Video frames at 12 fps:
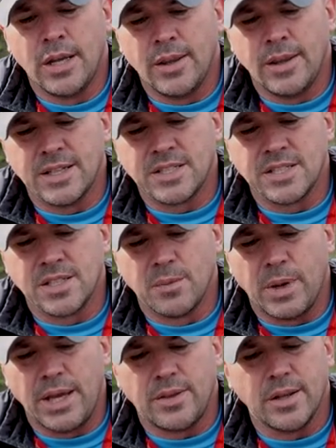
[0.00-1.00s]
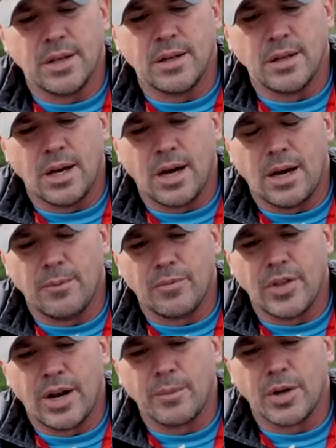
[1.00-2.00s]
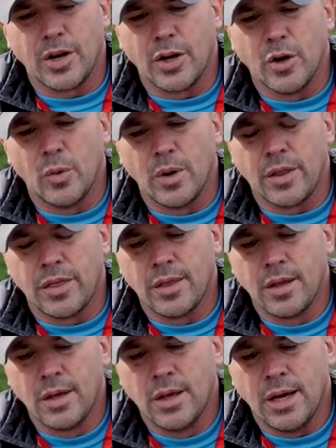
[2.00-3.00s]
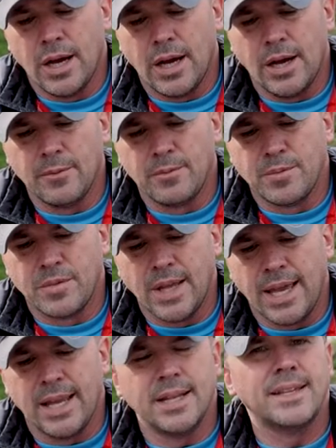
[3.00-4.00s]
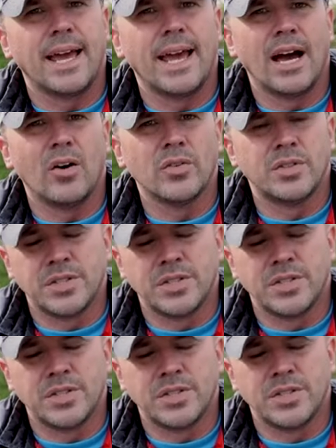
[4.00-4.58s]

This is the bait that um, that I'm going to go with um, day in and day out.